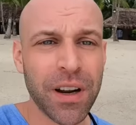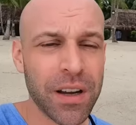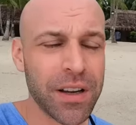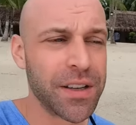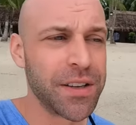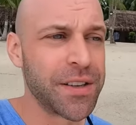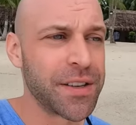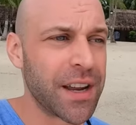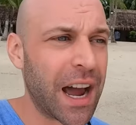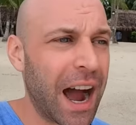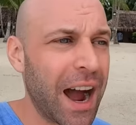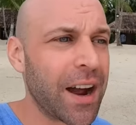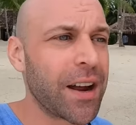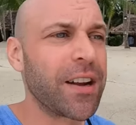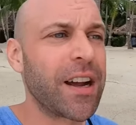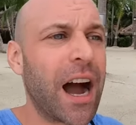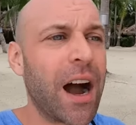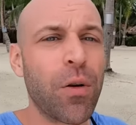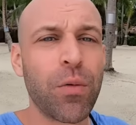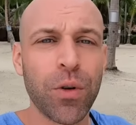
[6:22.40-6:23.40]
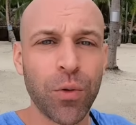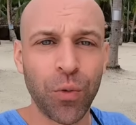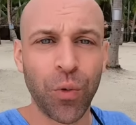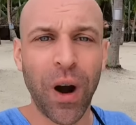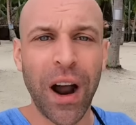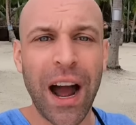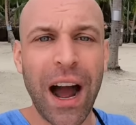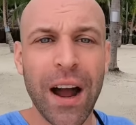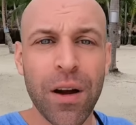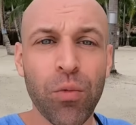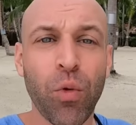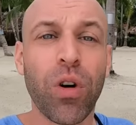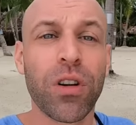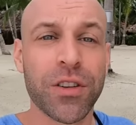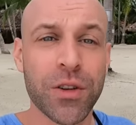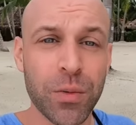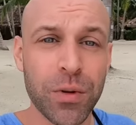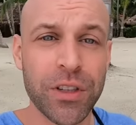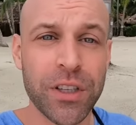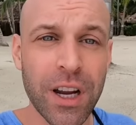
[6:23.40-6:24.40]
because I
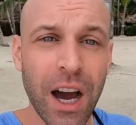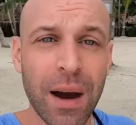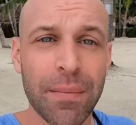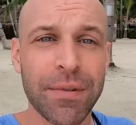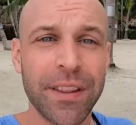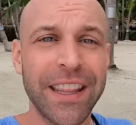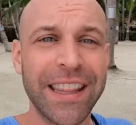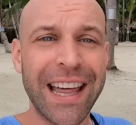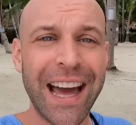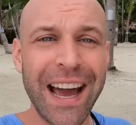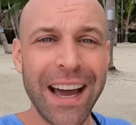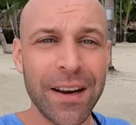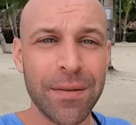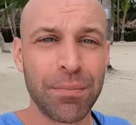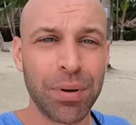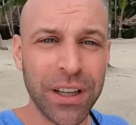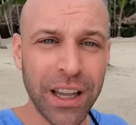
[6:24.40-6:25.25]
want to adopt that